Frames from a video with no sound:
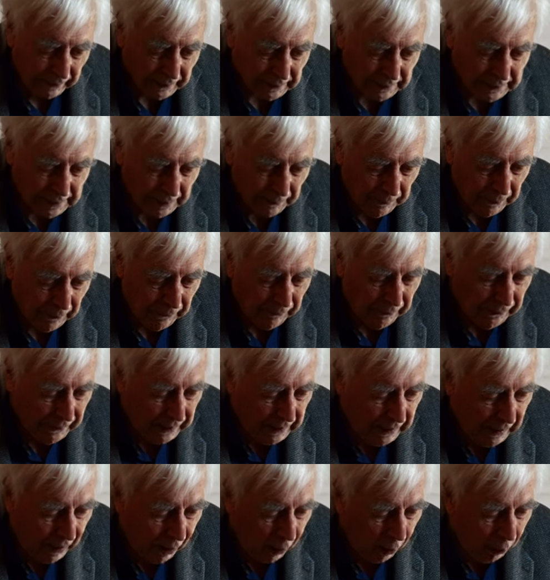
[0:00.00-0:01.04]
some of
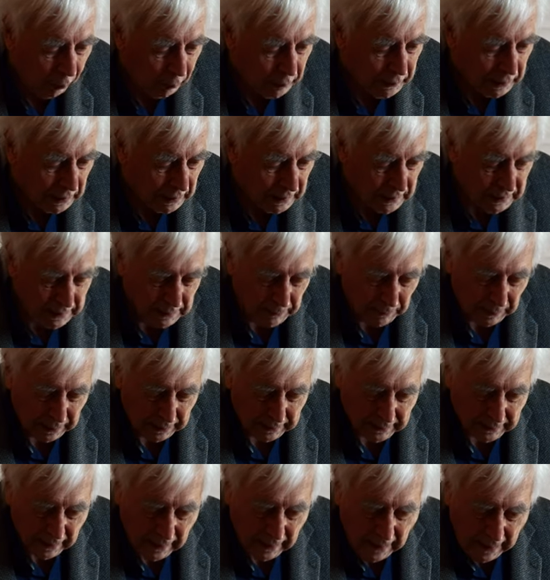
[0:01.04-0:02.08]
the Old
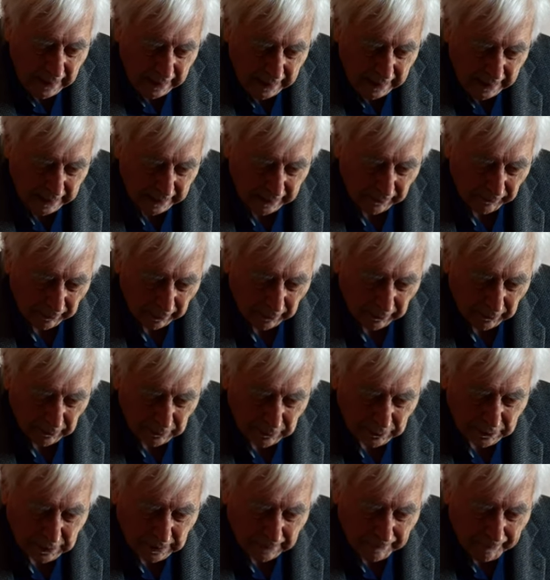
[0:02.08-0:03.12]
Testament
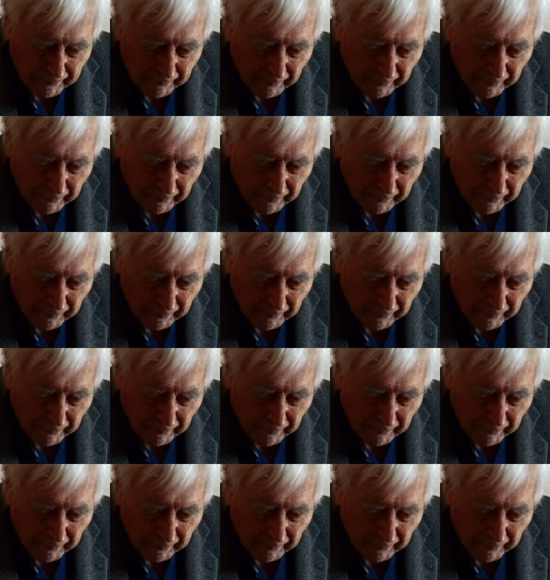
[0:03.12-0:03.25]
heroes.